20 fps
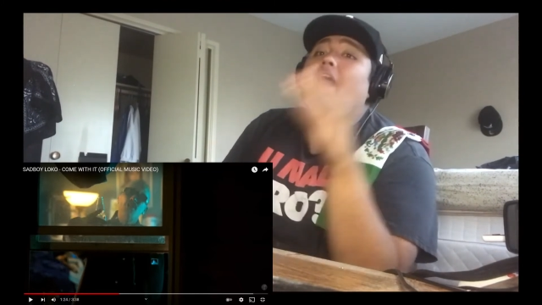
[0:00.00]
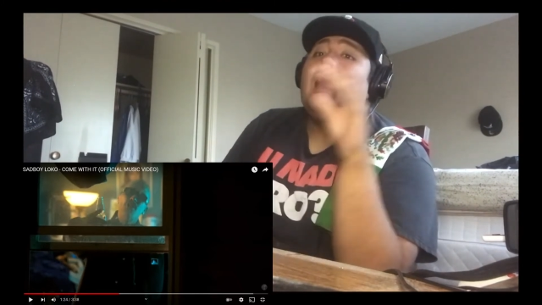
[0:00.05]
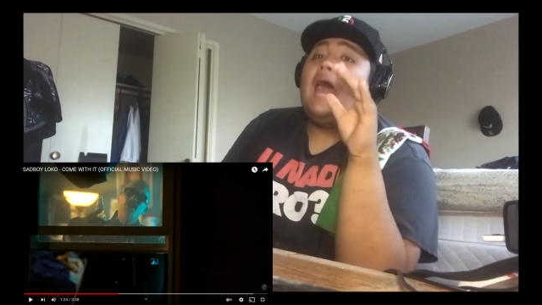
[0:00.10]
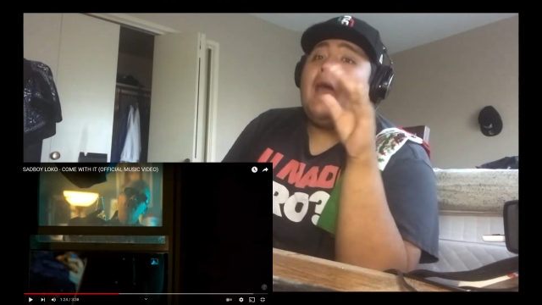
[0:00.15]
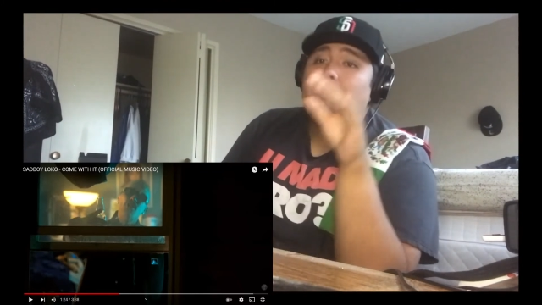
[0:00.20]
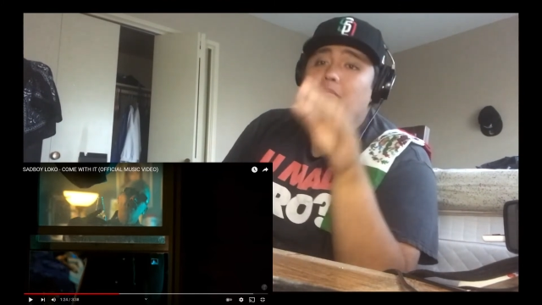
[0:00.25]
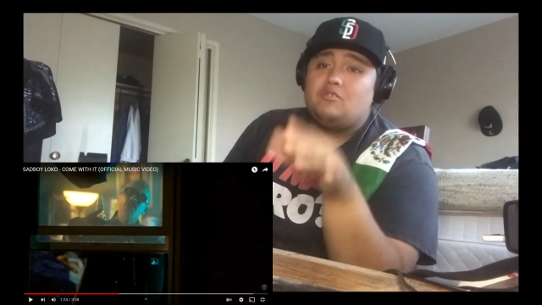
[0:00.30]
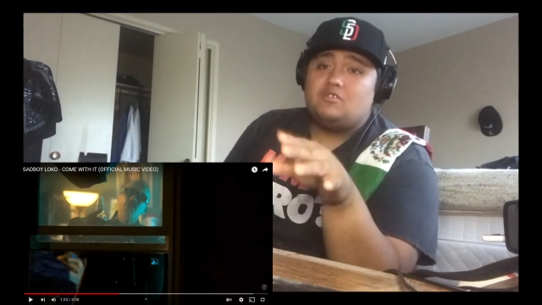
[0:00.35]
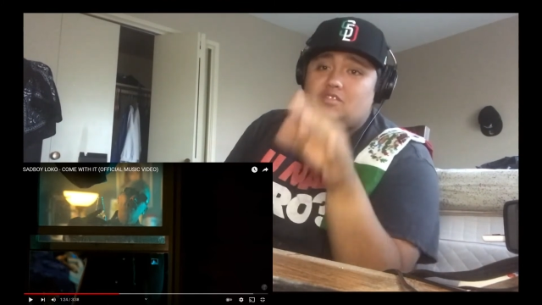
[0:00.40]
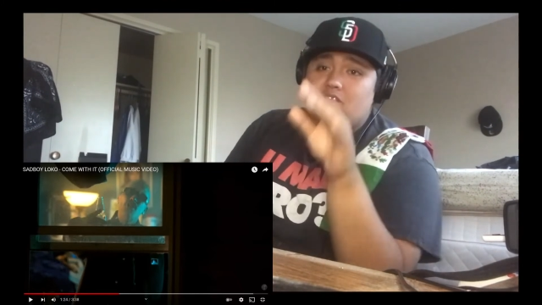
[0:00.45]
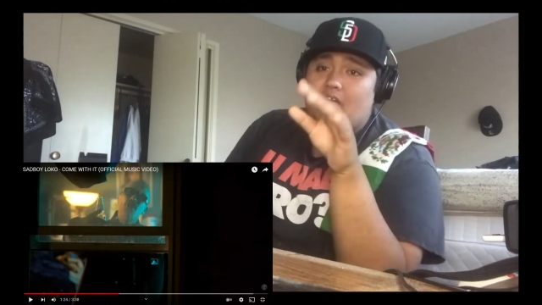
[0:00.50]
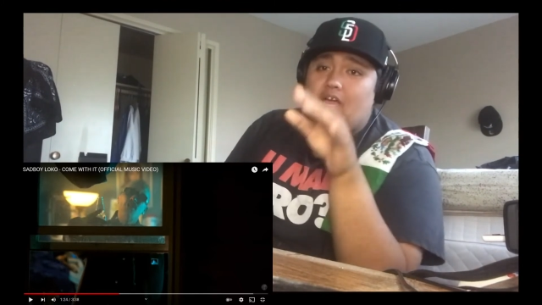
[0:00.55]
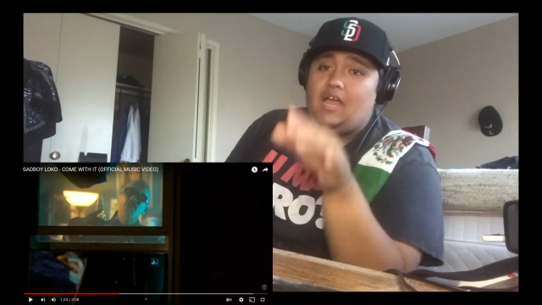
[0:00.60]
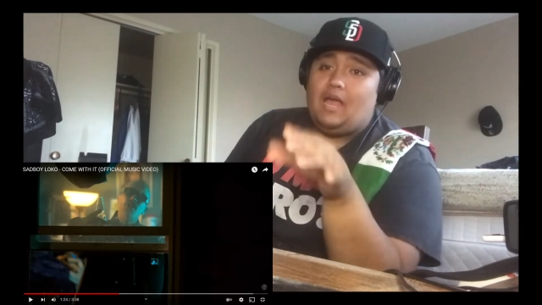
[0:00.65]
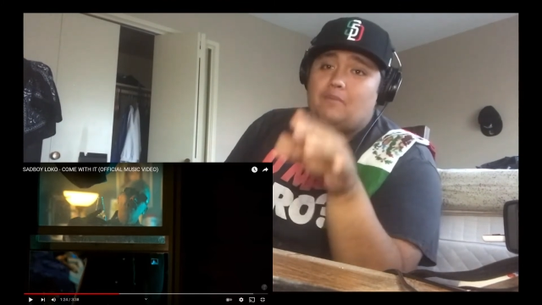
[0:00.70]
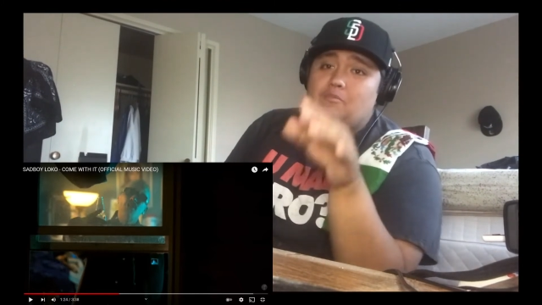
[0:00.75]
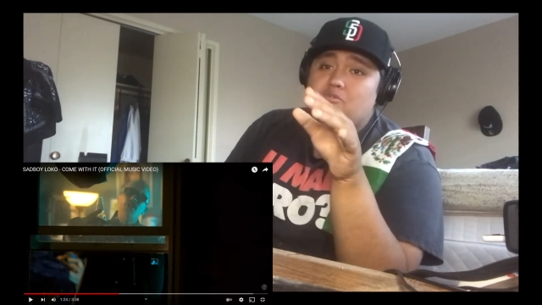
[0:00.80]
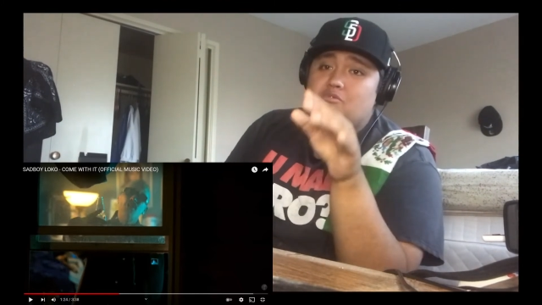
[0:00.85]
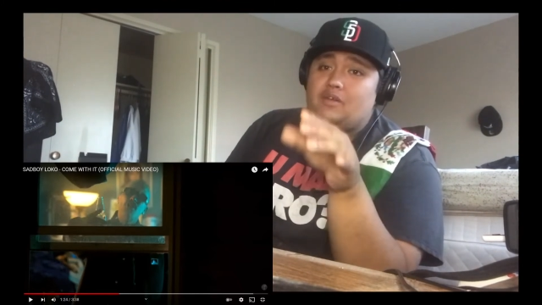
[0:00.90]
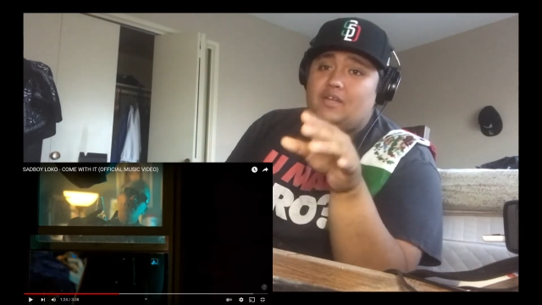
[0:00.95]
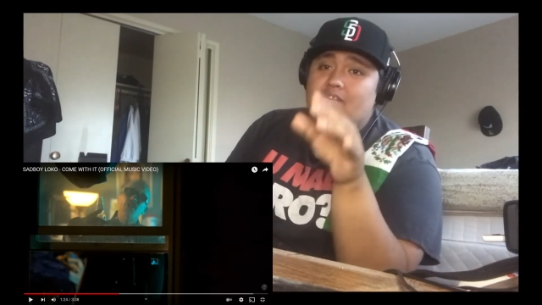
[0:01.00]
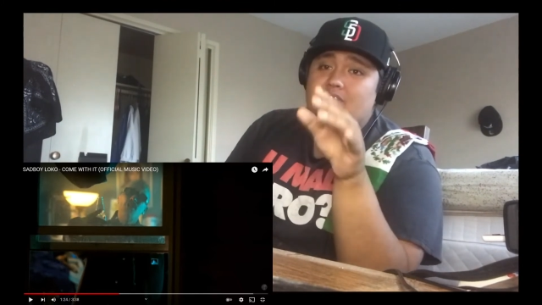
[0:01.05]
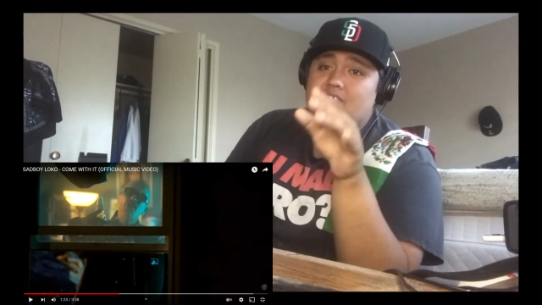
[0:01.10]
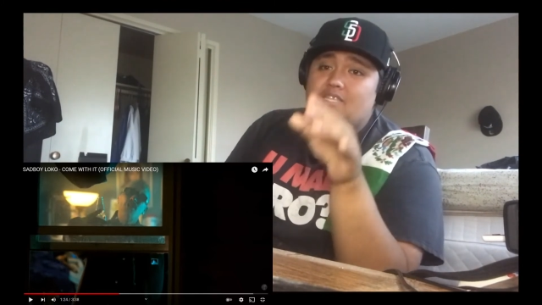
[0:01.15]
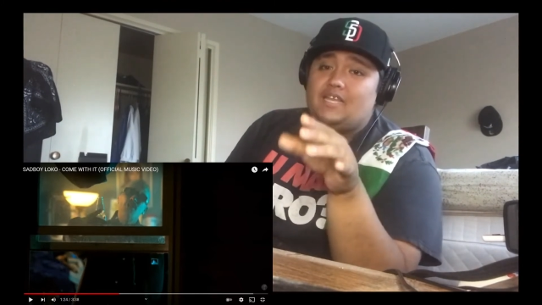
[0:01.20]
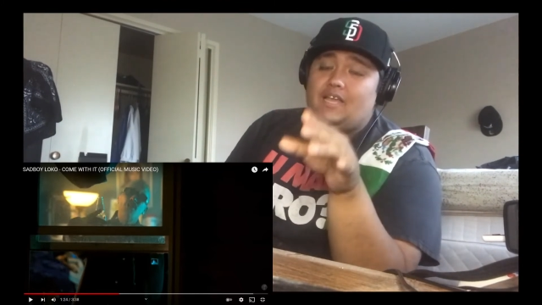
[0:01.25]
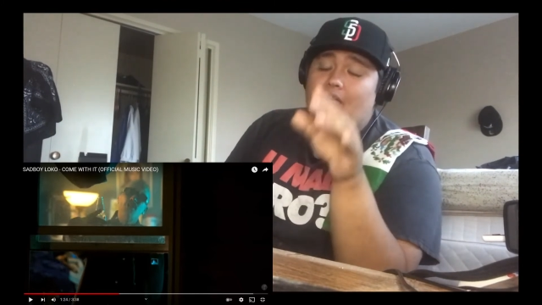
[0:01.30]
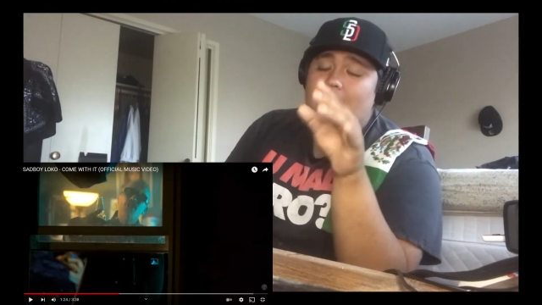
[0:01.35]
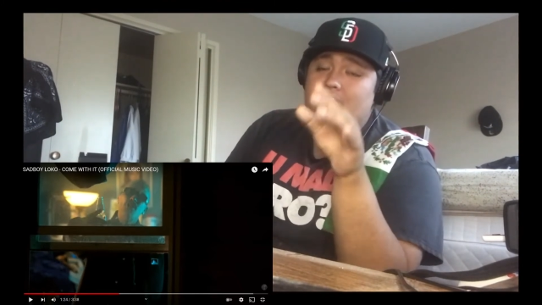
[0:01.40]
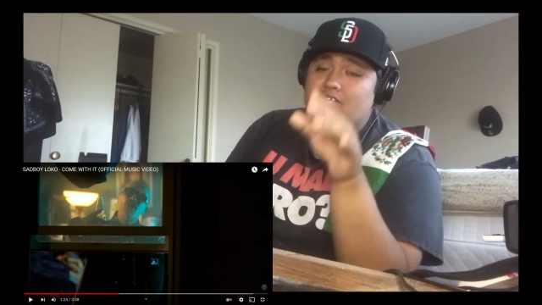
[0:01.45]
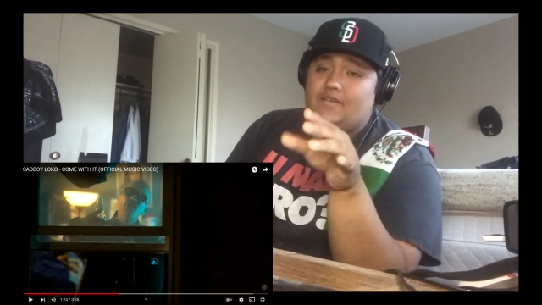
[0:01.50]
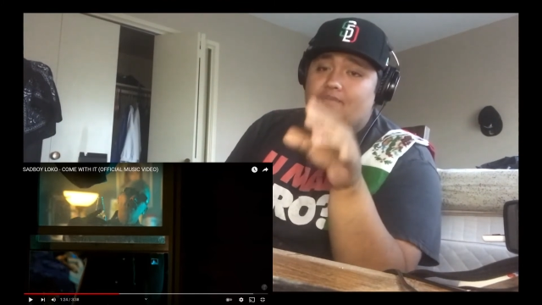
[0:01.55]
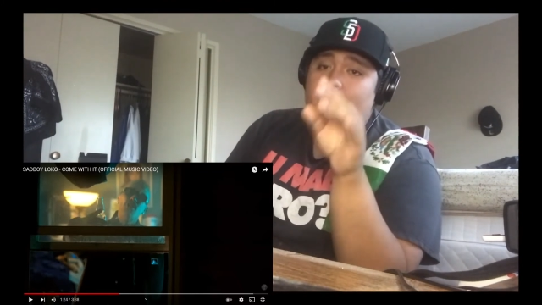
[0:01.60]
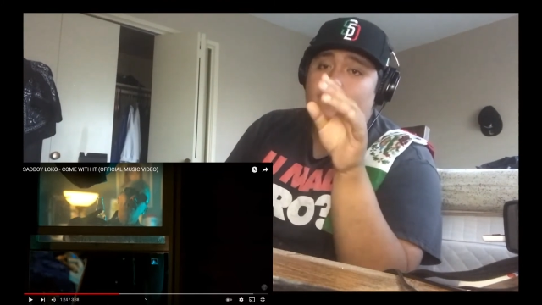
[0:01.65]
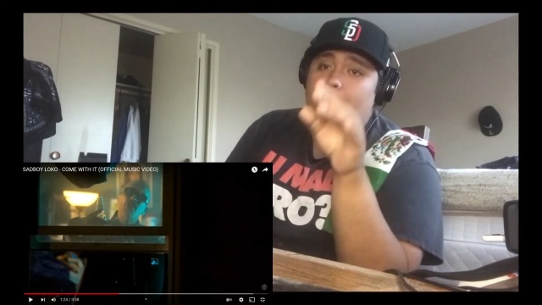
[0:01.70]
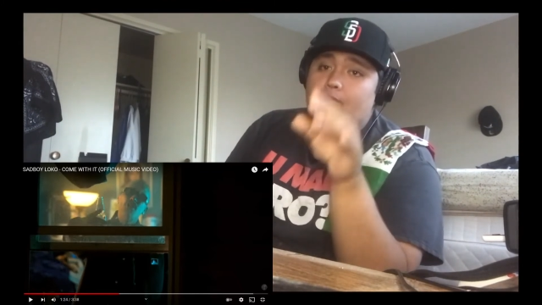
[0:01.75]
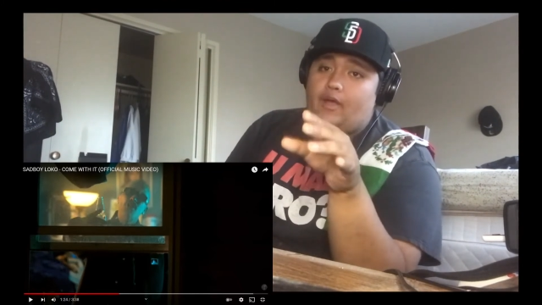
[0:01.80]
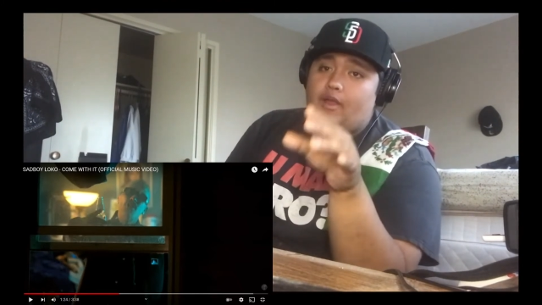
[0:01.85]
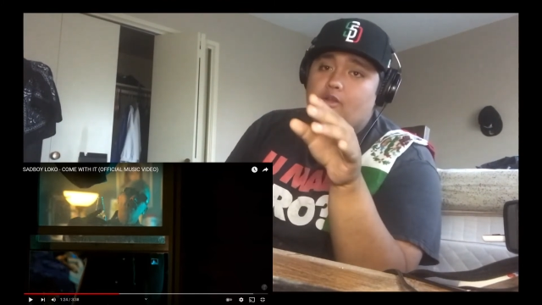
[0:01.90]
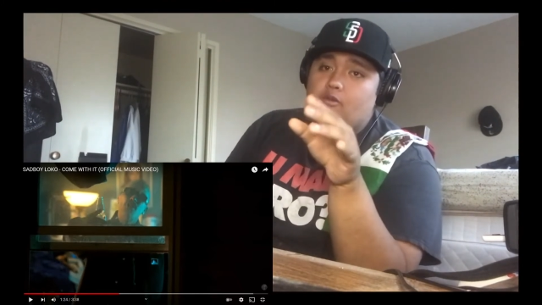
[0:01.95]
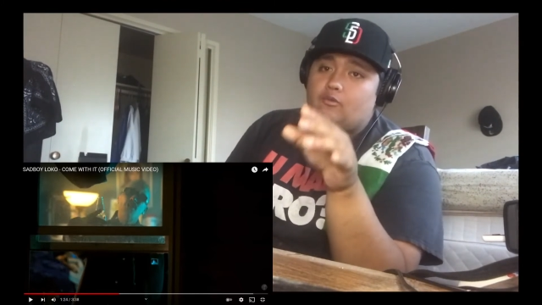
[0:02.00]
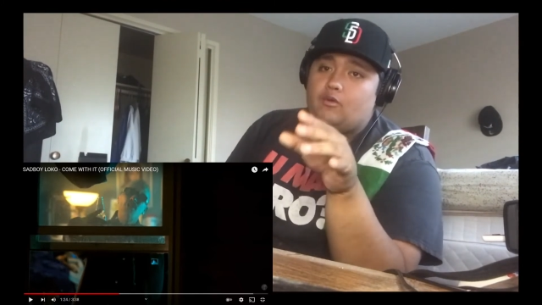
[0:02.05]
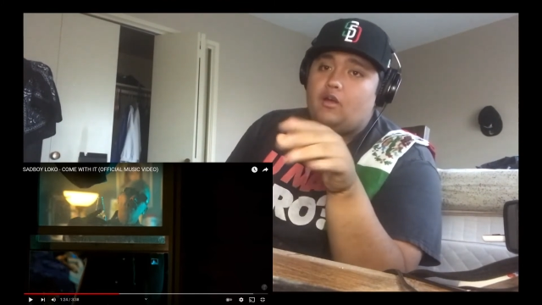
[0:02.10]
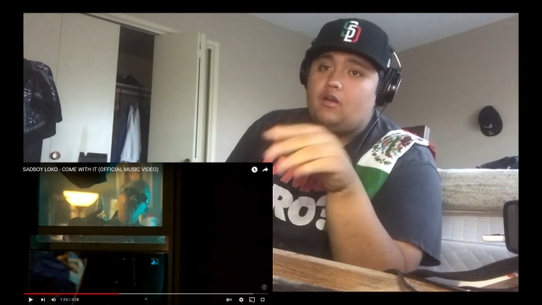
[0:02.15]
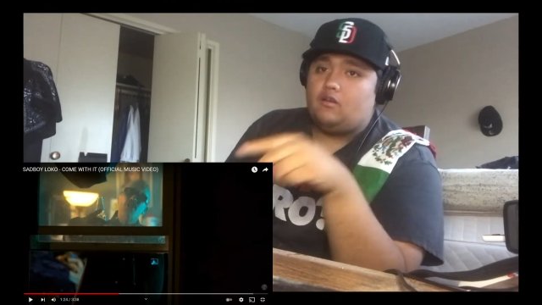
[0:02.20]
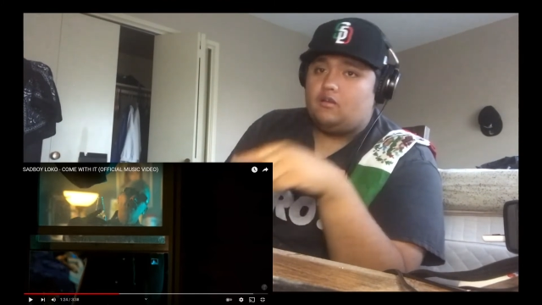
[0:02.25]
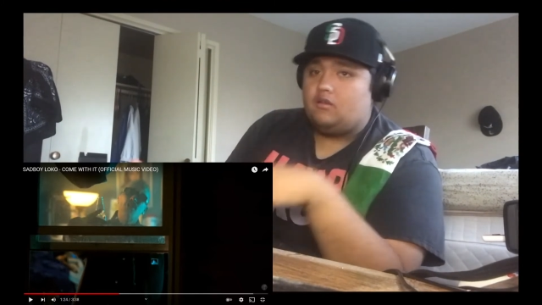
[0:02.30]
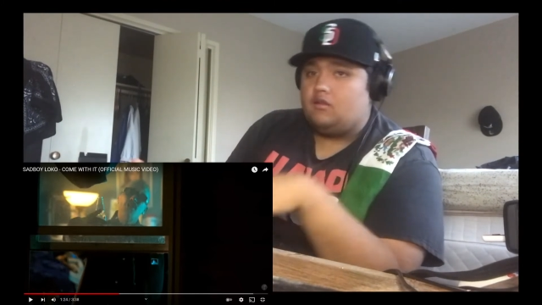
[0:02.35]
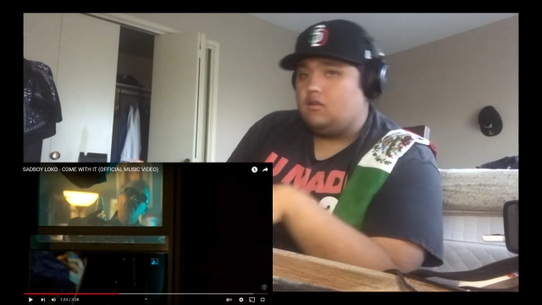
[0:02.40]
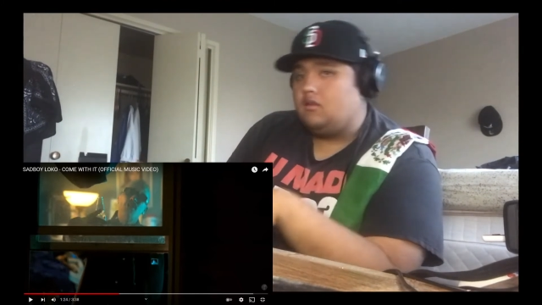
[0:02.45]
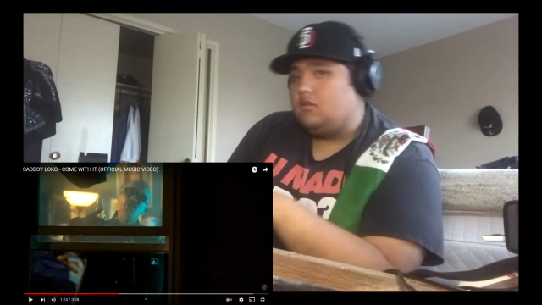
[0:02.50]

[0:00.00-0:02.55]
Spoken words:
I'm just trying to see if I'm right or wrong.